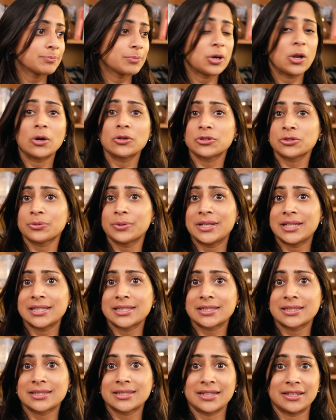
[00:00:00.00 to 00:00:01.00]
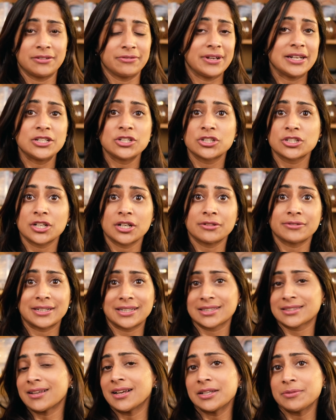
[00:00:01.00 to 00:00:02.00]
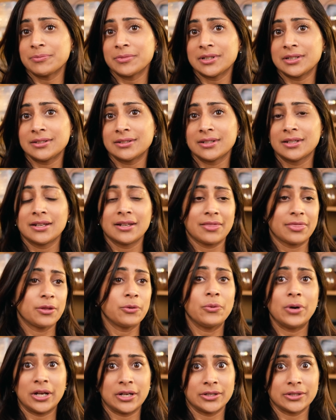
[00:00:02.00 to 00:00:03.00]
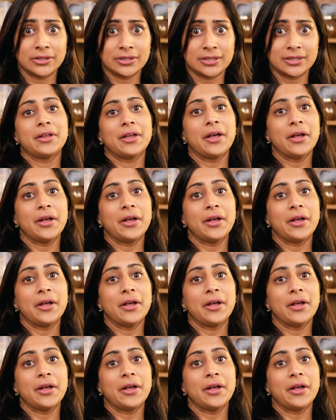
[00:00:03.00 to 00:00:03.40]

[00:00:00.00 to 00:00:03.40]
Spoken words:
plot twists, adventure, excitement, the works.